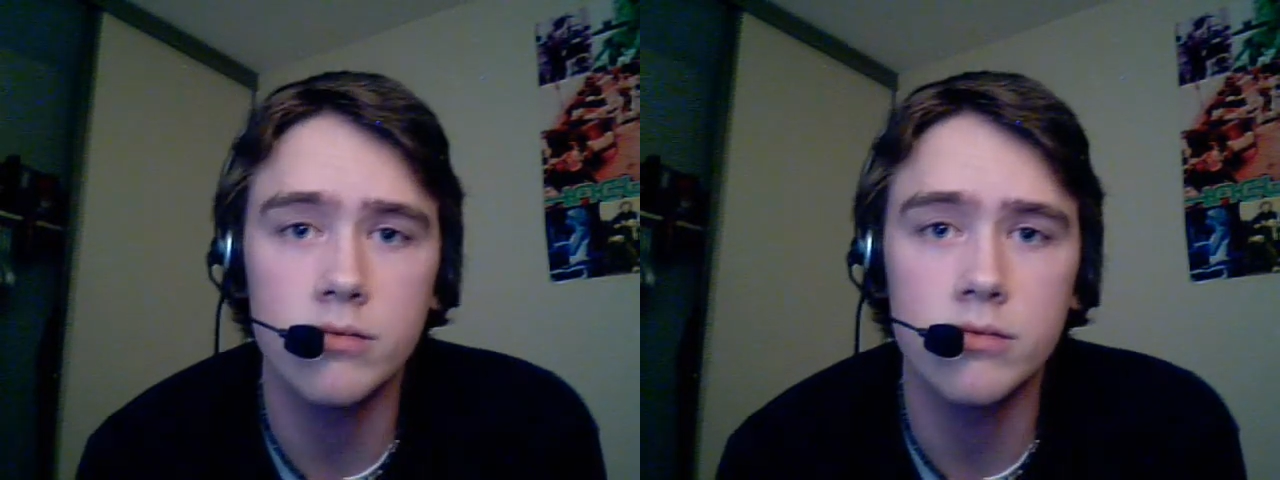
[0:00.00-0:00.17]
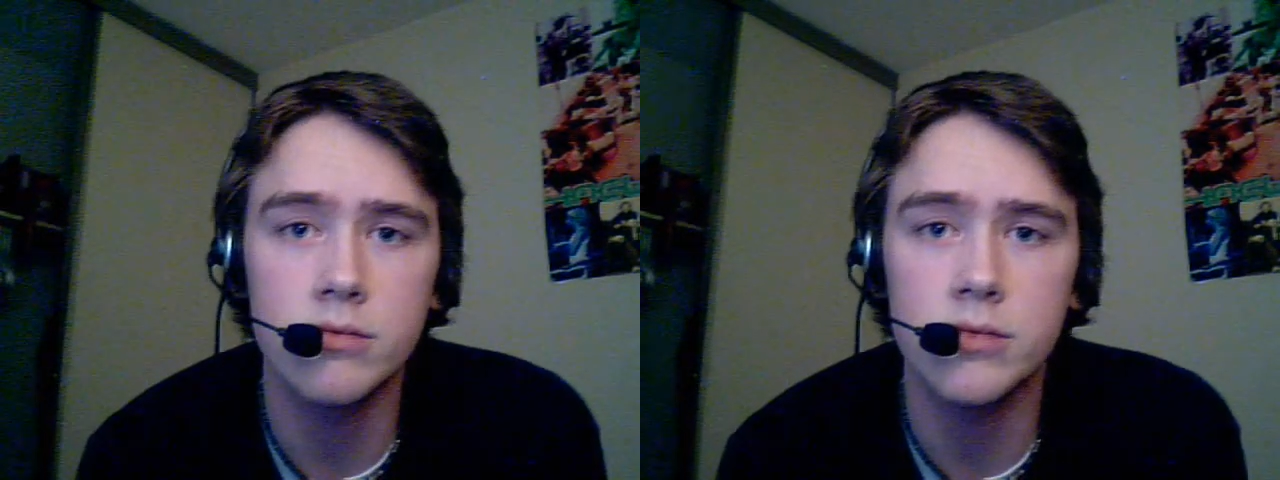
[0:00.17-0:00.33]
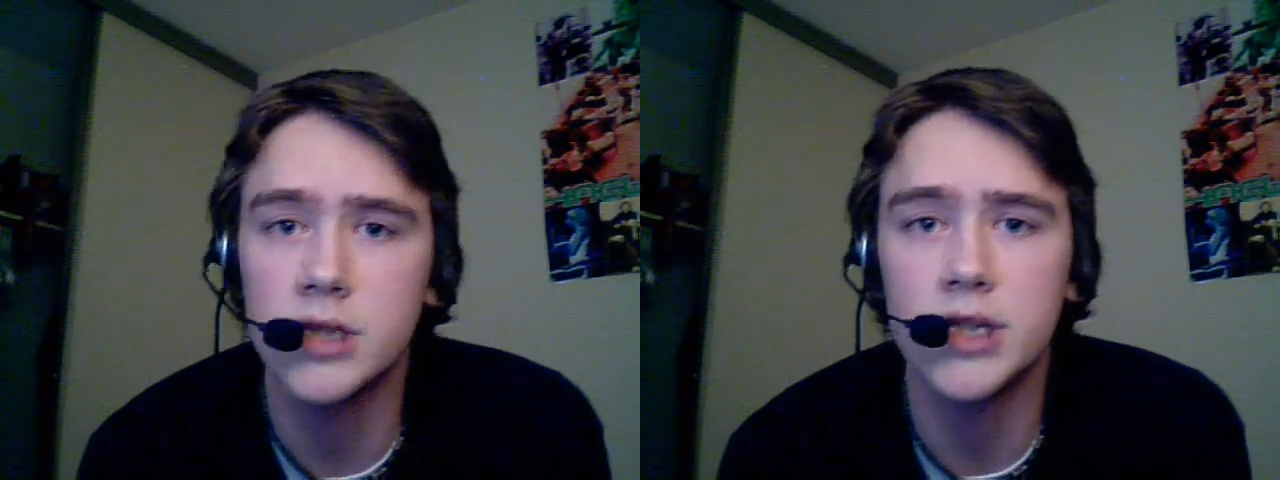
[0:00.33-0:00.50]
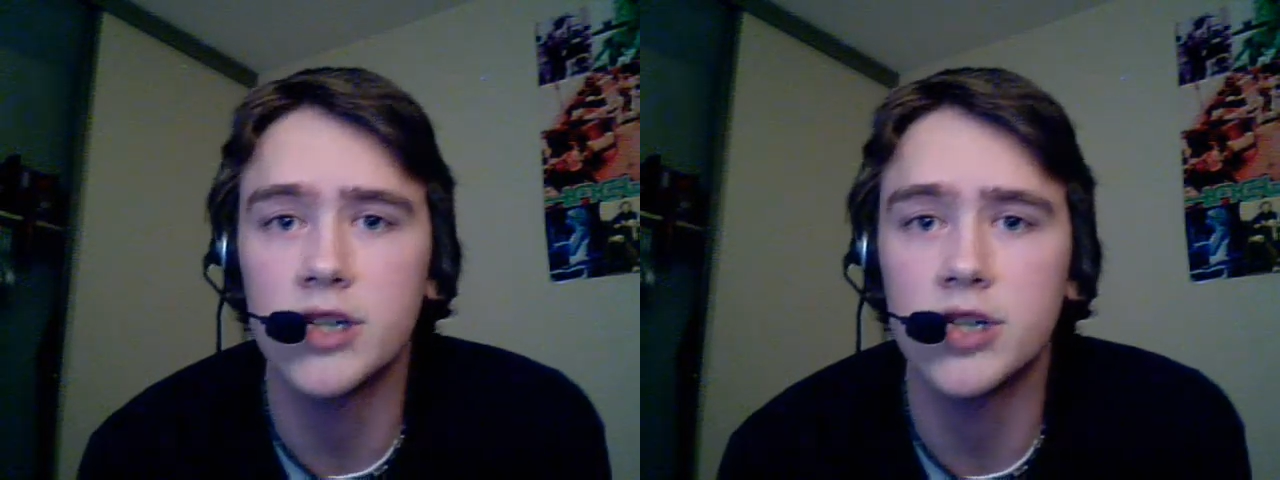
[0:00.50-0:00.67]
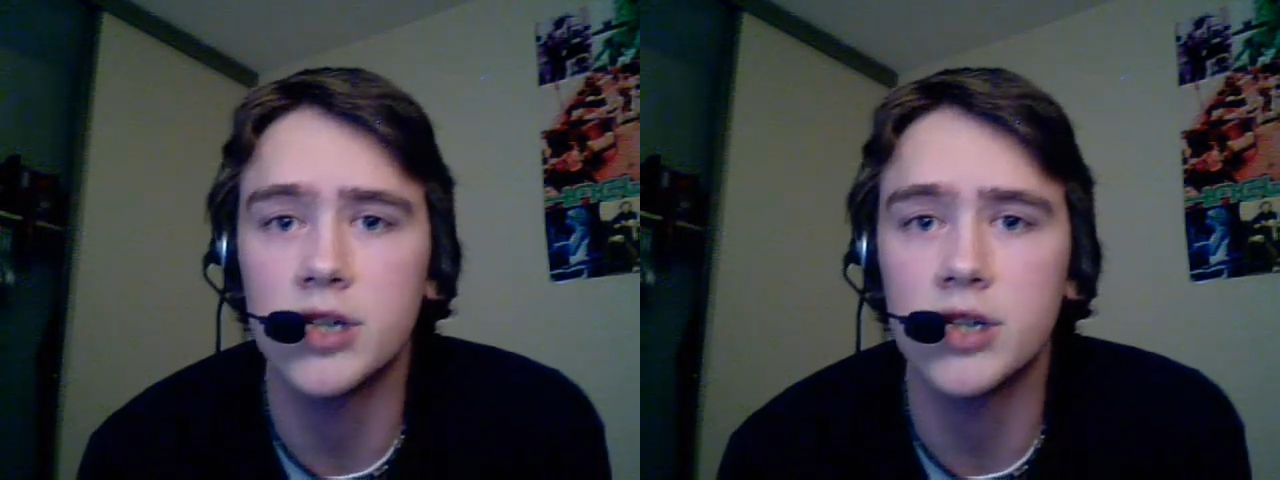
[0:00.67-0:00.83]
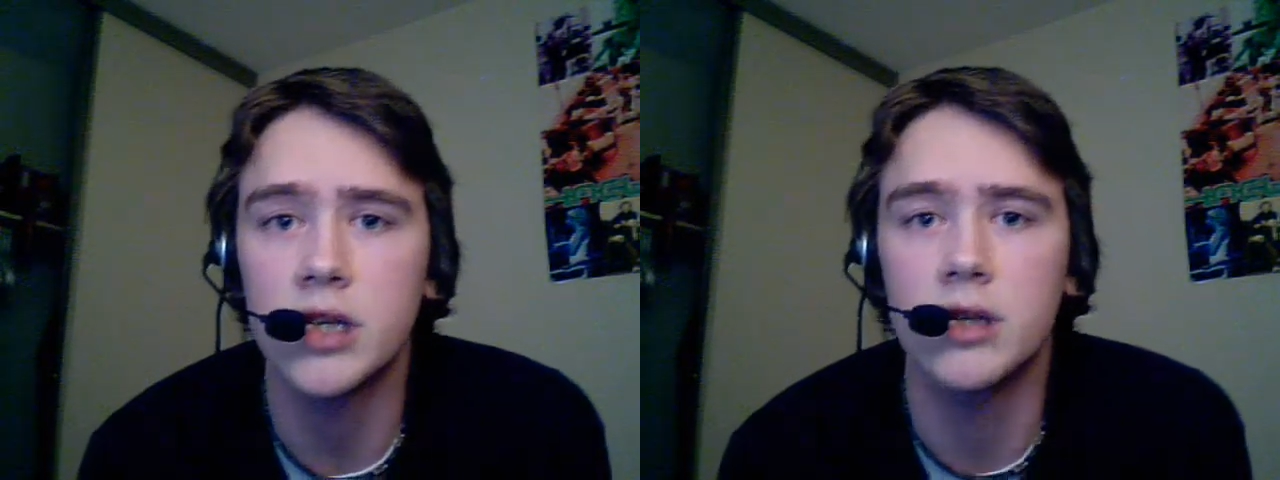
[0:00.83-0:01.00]
It's
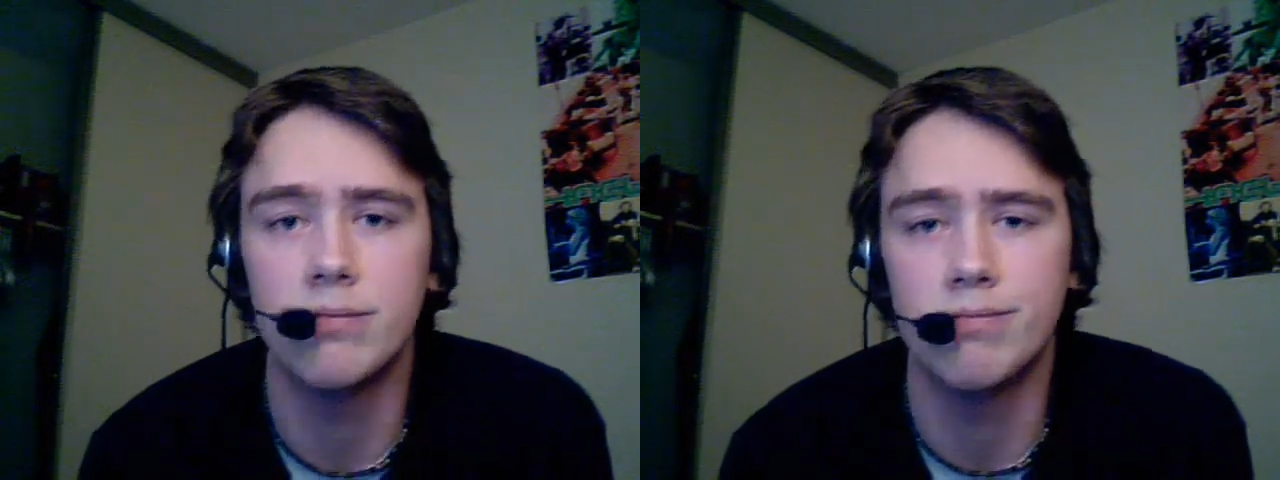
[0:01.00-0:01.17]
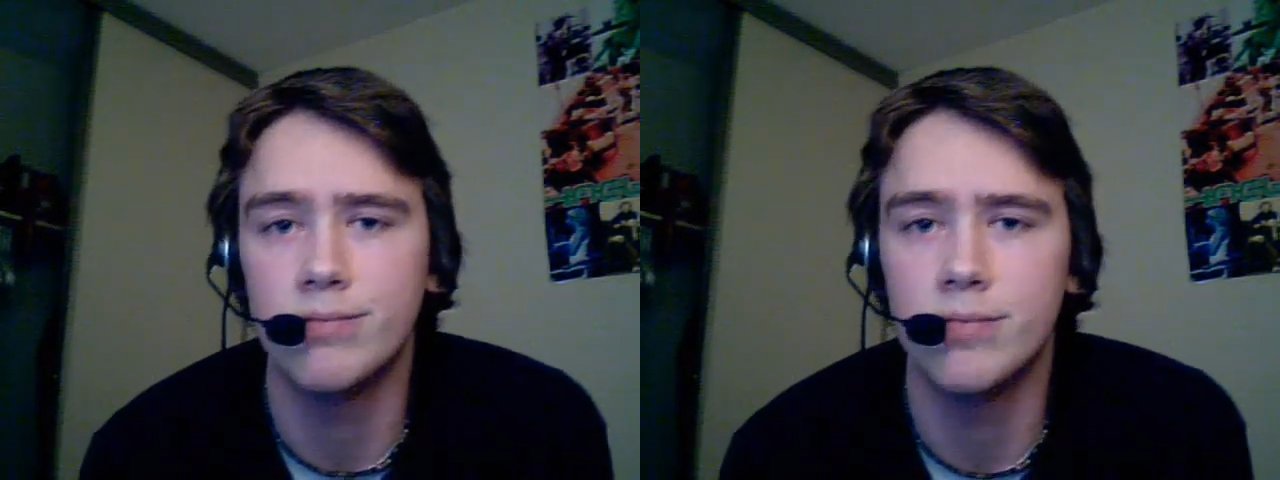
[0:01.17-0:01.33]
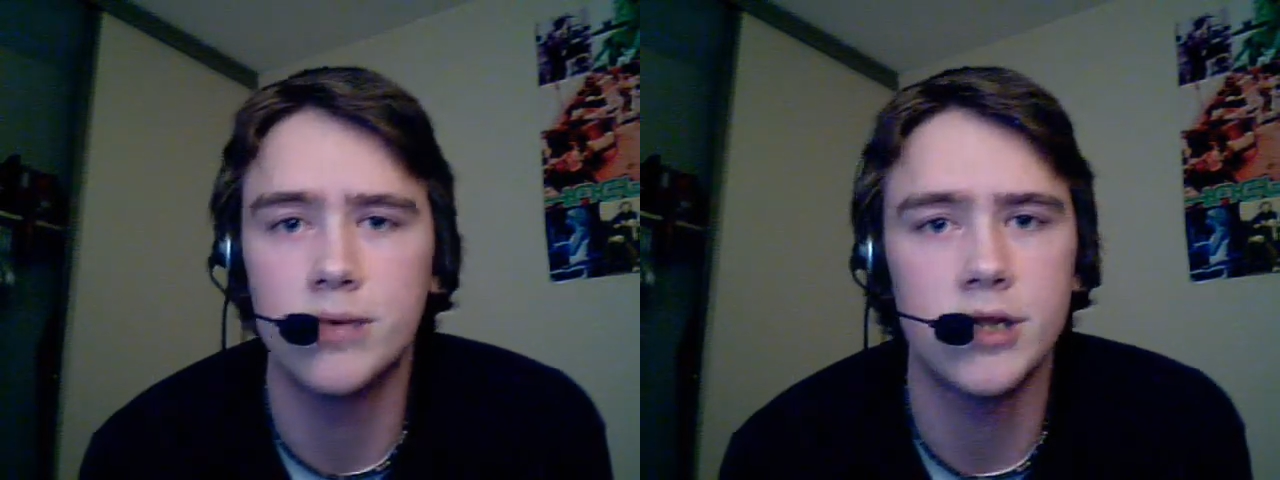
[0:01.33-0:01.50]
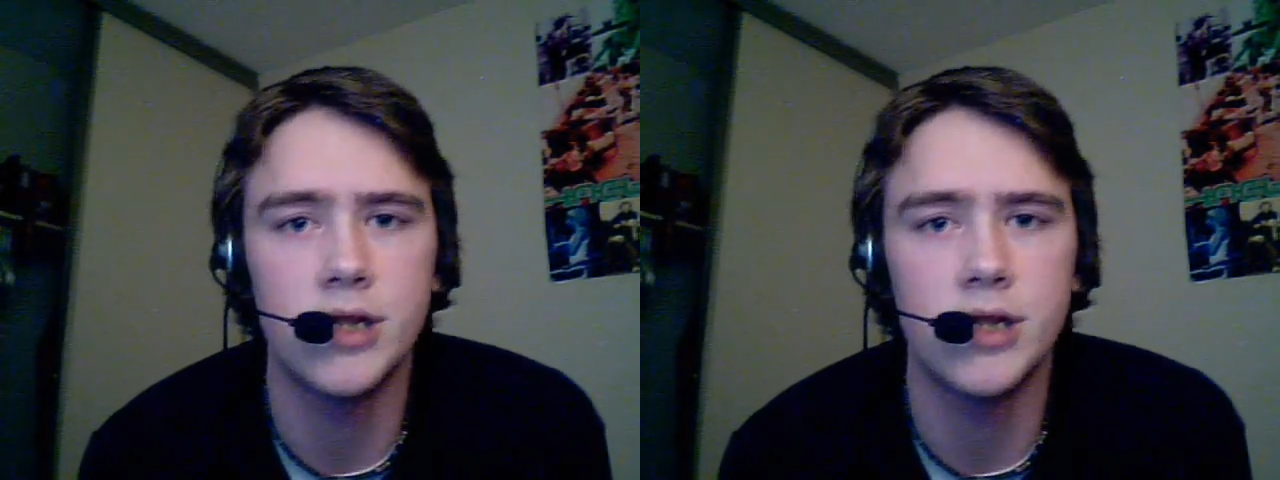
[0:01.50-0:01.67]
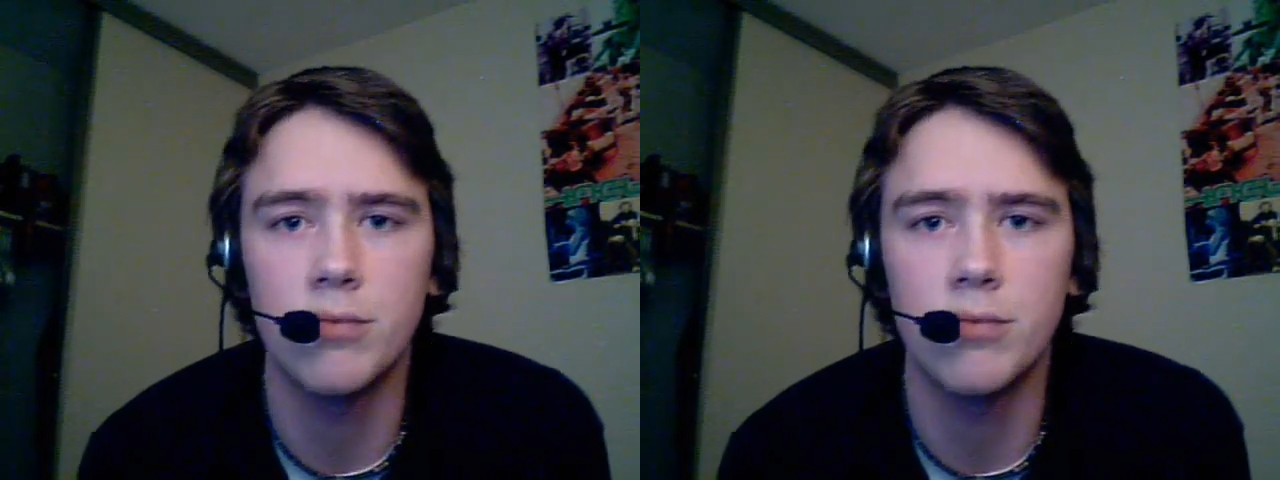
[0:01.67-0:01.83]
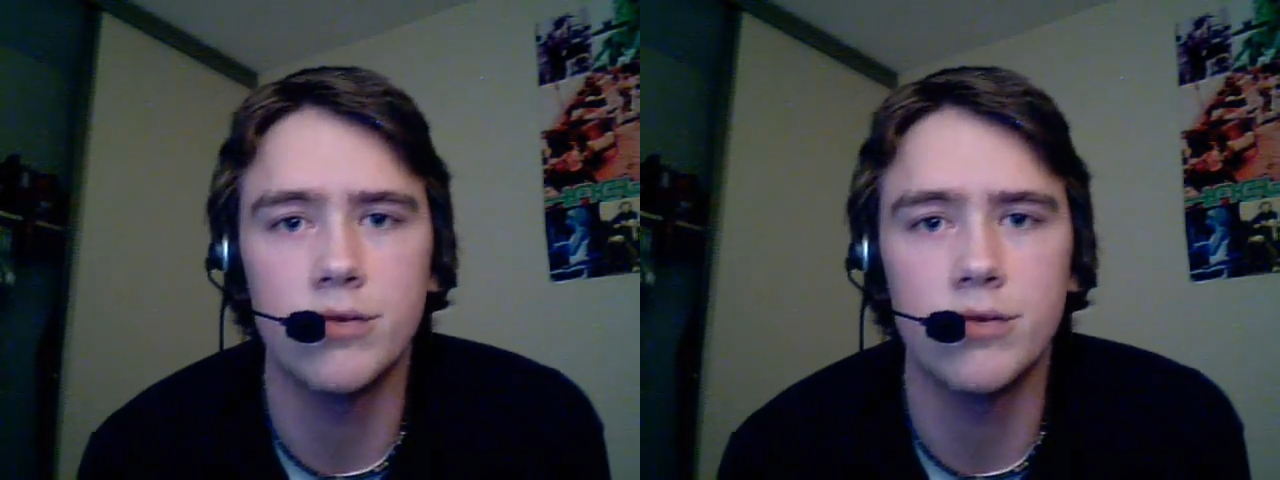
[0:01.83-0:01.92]
essentially a simple